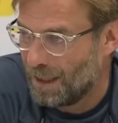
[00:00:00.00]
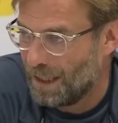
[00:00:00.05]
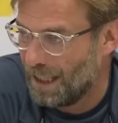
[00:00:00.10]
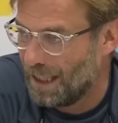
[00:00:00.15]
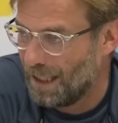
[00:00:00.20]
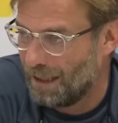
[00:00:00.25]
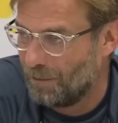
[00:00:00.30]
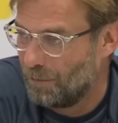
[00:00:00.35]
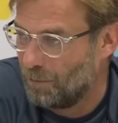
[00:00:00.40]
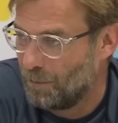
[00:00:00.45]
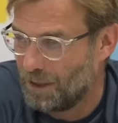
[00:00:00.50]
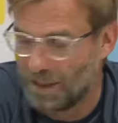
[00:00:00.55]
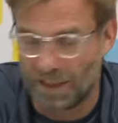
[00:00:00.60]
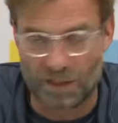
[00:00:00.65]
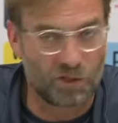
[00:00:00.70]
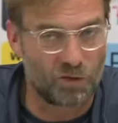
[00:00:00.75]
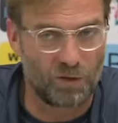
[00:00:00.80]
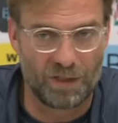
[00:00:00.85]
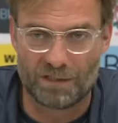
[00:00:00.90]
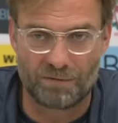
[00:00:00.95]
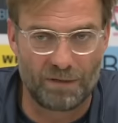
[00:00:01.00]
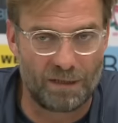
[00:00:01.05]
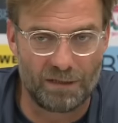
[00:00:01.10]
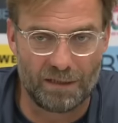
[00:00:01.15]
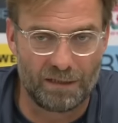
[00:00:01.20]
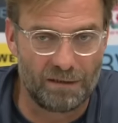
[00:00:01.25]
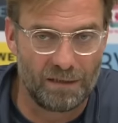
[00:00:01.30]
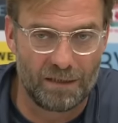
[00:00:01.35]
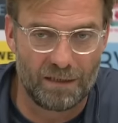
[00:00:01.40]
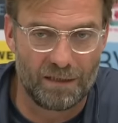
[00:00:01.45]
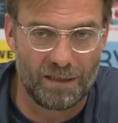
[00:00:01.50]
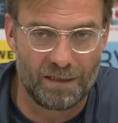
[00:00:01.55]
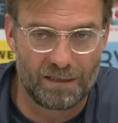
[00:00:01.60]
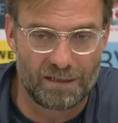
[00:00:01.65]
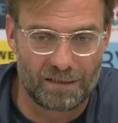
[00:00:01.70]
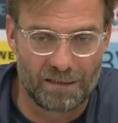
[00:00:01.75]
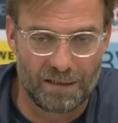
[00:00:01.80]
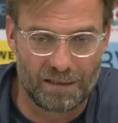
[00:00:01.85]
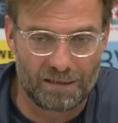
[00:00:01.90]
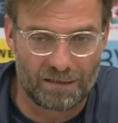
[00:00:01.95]
Yeah, with injury, it's very
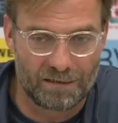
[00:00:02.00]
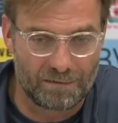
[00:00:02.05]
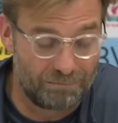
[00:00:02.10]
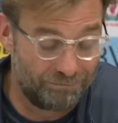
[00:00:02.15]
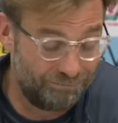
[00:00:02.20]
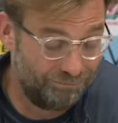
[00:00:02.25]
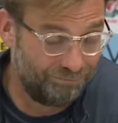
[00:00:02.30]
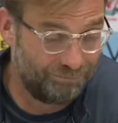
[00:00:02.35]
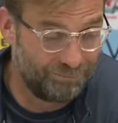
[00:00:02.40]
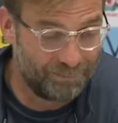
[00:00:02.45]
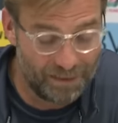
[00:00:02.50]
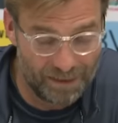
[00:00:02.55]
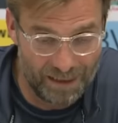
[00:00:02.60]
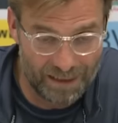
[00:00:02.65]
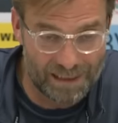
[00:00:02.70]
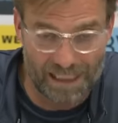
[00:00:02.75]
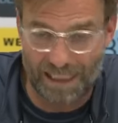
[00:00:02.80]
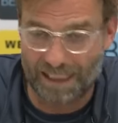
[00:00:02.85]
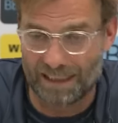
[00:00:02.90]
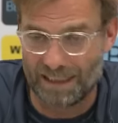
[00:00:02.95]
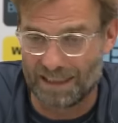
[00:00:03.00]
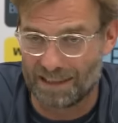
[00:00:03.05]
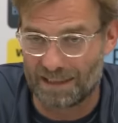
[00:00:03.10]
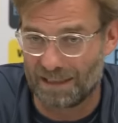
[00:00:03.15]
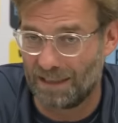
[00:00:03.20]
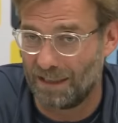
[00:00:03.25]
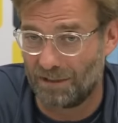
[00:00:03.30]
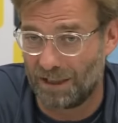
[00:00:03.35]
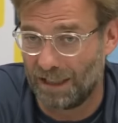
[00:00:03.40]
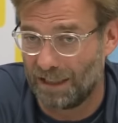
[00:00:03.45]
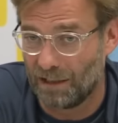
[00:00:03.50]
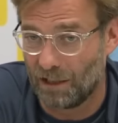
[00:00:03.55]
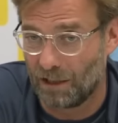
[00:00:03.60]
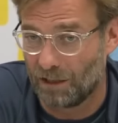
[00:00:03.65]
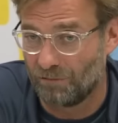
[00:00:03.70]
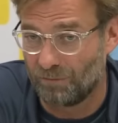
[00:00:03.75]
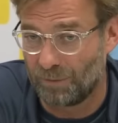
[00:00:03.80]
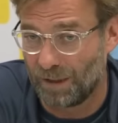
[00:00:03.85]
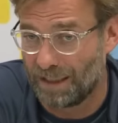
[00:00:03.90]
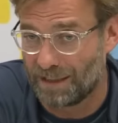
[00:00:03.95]
it's it's it's like it is. I think a
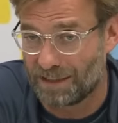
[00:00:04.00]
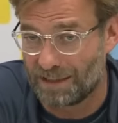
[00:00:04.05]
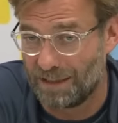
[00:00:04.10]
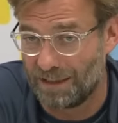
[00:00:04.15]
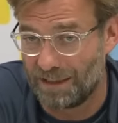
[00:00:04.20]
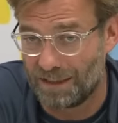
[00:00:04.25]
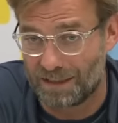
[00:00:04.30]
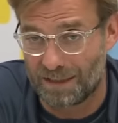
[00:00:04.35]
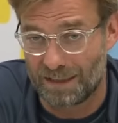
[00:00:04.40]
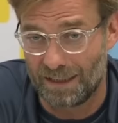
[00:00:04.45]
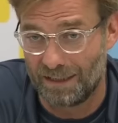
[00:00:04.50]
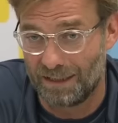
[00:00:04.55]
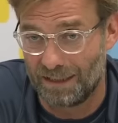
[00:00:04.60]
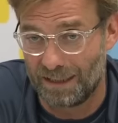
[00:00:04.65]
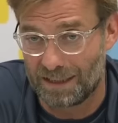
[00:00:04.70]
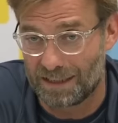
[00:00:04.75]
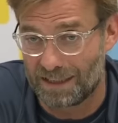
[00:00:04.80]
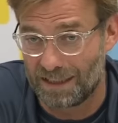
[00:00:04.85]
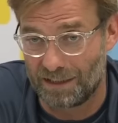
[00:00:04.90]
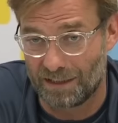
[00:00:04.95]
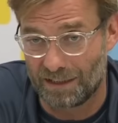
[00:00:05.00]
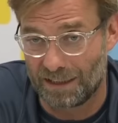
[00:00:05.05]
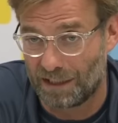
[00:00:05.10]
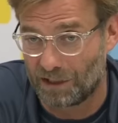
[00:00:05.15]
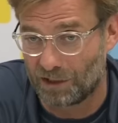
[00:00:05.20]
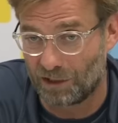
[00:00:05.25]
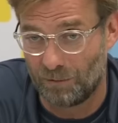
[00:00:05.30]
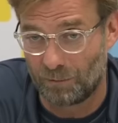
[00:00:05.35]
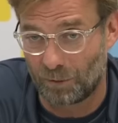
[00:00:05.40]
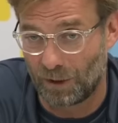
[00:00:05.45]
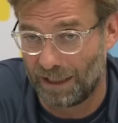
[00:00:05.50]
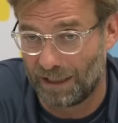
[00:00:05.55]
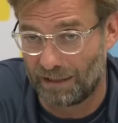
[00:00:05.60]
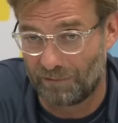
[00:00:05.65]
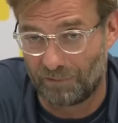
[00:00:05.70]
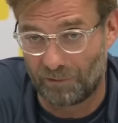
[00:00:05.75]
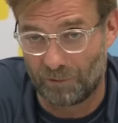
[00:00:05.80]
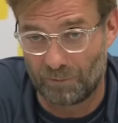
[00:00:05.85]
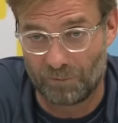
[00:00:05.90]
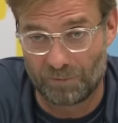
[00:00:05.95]
lot of players in this in this international
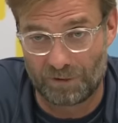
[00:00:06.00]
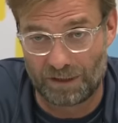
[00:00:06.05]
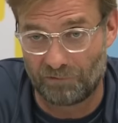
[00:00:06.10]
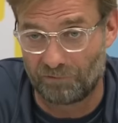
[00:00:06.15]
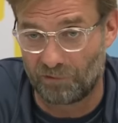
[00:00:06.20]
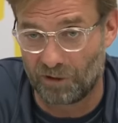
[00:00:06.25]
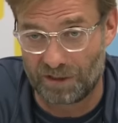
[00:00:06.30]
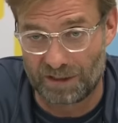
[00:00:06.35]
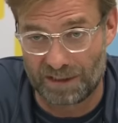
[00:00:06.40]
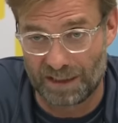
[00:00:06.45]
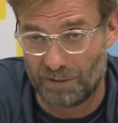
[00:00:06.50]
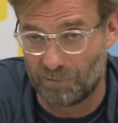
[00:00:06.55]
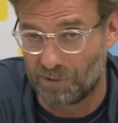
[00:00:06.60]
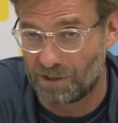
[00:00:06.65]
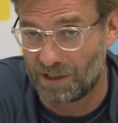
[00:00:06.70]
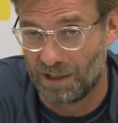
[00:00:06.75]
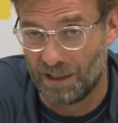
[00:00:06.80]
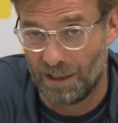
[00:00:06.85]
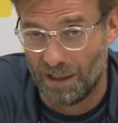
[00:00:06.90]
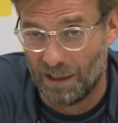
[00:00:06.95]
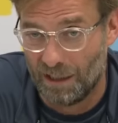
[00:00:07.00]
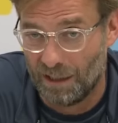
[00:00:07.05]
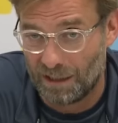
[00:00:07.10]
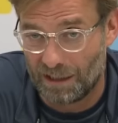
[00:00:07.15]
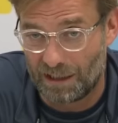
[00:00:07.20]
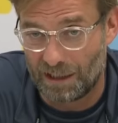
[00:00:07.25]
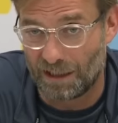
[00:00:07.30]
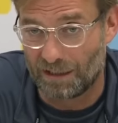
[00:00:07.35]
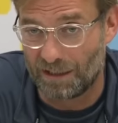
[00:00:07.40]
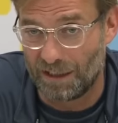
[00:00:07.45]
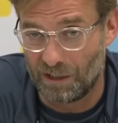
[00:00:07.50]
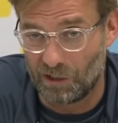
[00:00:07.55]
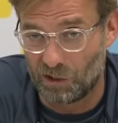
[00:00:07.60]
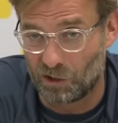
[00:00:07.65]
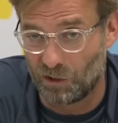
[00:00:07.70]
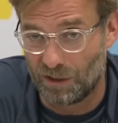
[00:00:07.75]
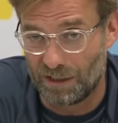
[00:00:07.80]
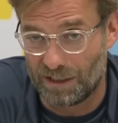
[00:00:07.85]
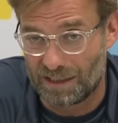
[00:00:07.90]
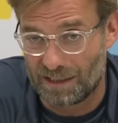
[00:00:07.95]
break from different teams got
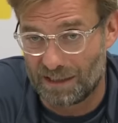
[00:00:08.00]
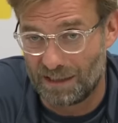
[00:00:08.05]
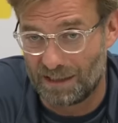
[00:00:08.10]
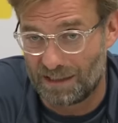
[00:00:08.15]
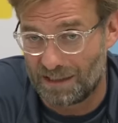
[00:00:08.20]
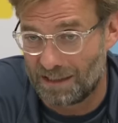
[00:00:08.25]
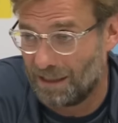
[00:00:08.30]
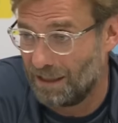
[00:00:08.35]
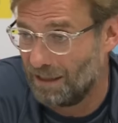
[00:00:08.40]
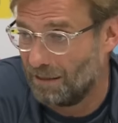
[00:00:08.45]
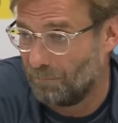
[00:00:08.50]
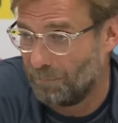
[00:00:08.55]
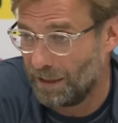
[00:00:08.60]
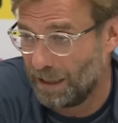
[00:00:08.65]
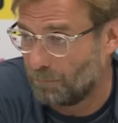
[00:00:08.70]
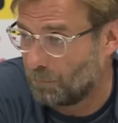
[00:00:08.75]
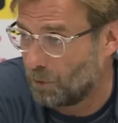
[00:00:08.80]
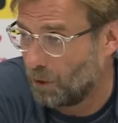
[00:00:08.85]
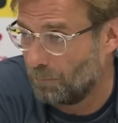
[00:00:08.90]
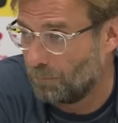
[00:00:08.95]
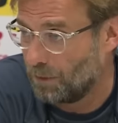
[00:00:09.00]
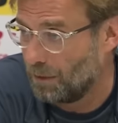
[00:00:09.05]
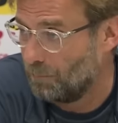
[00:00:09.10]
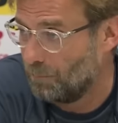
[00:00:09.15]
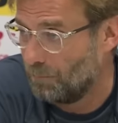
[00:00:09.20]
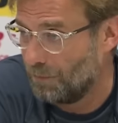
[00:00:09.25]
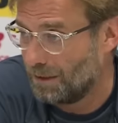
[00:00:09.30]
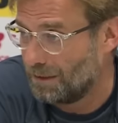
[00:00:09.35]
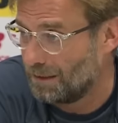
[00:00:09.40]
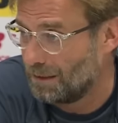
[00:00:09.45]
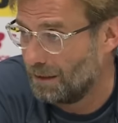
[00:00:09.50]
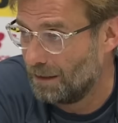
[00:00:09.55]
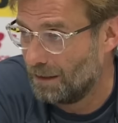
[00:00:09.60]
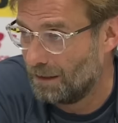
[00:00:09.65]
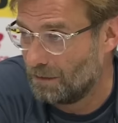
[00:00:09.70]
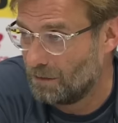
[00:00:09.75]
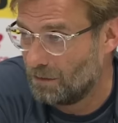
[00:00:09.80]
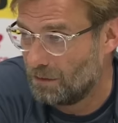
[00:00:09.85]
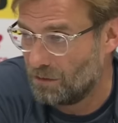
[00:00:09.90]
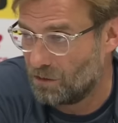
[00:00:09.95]
injuries. It's a big problem with
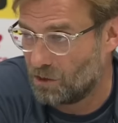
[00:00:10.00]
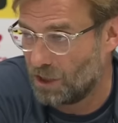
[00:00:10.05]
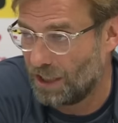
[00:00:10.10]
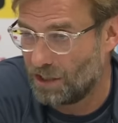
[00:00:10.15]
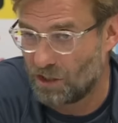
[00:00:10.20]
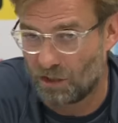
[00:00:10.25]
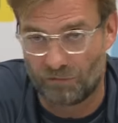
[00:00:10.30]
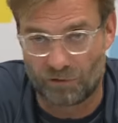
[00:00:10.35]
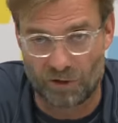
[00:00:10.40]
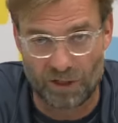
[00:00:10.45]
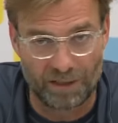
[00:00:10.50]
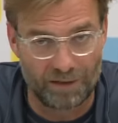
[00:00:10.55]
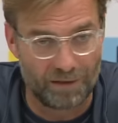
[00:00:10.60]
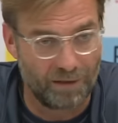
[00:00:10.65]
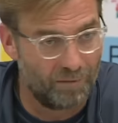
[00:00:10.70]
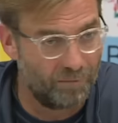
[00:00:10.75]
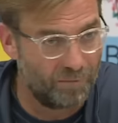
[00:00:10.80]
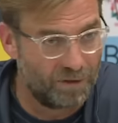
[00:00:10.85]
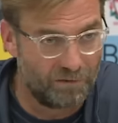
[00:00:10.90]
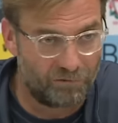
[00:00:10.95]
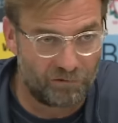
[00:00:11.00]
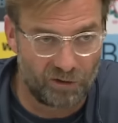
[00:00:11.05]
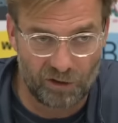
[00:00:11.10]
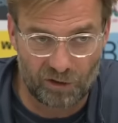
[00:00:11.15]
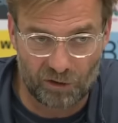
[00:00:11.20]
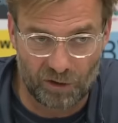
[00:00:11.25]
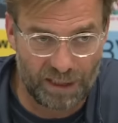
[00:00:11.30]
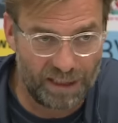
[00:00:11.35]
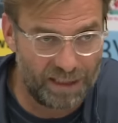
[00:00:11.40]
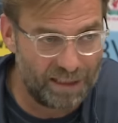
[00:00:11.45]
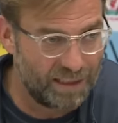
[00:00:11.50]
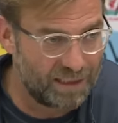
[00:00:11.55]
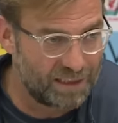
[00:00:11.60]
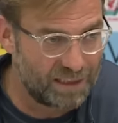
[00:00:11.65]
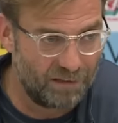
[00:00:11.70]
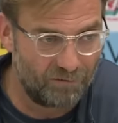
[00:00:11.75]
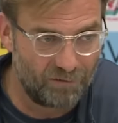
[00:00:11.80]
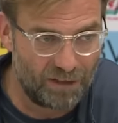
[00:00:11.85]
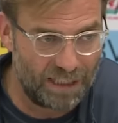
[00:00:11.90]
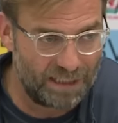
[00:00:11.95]
the change of rhythm, different training
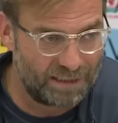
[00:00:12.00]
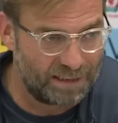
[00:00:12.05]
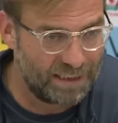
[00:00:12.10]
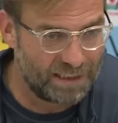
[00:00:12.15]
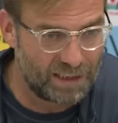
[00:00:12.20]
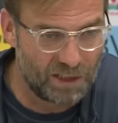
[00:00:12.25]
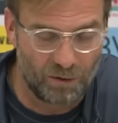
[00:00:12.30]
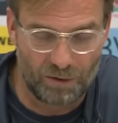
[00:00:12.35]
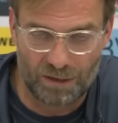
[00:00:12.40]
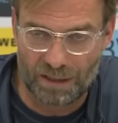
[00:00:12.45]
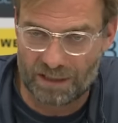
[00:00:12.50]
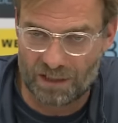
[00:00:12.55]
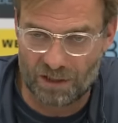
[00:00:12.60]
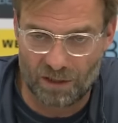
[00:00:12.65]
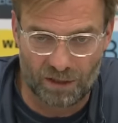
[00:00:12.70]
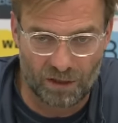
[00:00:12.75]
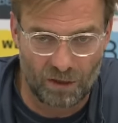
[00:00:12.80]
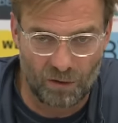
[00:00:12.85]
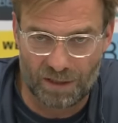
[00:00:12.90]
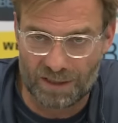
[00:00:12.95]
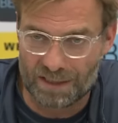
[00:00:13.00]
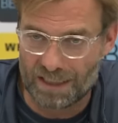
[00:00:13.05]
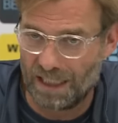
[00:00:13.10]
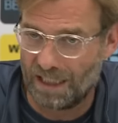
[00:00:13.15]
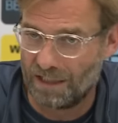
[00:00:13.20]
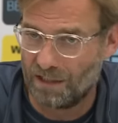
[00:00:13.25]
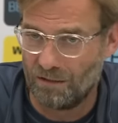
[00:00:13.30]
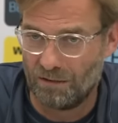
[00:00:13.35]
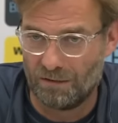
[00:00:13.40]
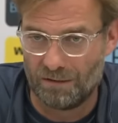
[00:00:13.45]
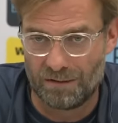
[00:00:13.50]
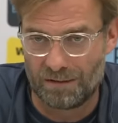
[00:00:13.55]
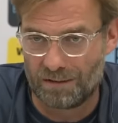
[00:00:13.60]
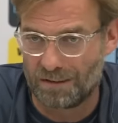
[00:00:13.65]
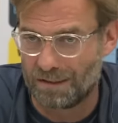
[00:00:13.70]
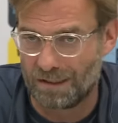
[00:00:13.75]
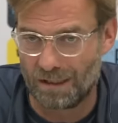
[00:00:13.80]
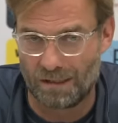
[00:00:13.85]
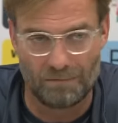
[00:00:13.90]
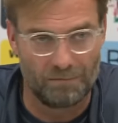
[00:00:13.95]
stuff like this. it's not only Sadio,
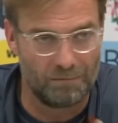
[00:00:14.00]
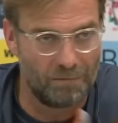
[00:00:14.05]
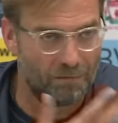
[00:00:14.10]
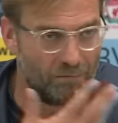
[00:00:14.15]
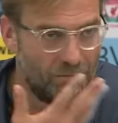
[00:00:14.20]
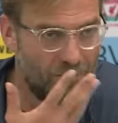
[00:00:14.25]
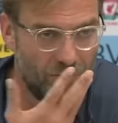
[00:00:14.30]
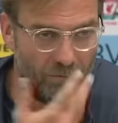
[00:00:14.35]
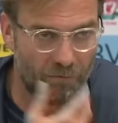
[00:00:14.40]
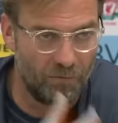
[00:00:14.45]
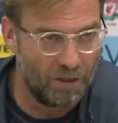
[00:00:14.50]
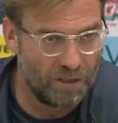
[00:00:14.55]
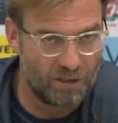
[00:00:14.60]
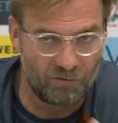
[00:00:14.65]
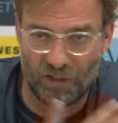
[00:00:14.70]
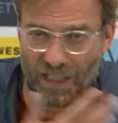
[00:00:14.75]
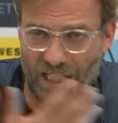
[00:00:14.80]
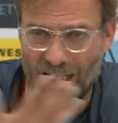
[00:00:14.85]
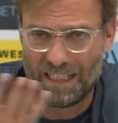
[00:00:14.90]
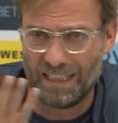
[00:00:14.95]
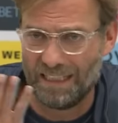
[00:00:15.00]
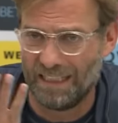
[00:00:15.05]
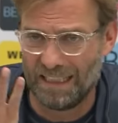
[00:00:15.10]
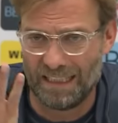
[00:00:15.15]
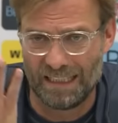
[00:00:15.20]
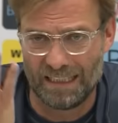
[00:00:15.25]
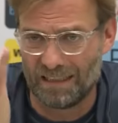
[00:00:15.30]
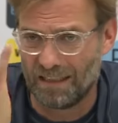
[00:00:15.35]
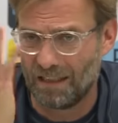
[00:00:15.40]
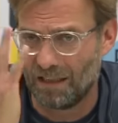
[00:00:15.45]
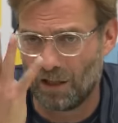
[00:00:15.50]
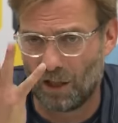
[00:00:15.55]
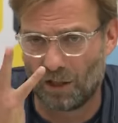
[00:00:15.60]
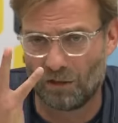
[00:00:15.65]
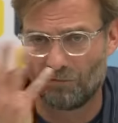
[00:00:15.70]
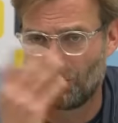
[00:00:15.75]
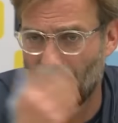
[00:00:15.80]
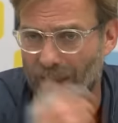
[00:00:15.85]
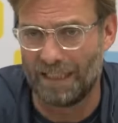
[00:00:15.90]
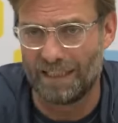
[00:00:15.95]
it's um, it's Fellaini, a
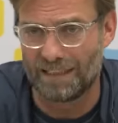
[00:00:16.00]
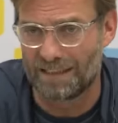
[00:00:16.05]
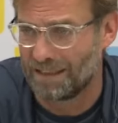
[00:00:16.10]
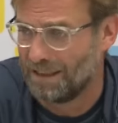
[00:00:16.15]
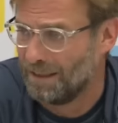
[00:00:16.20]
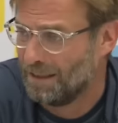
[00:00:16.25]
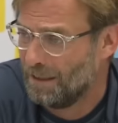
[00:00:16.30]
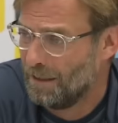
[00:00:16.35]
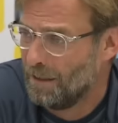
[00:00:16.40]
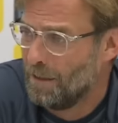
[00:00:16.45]
lot of players.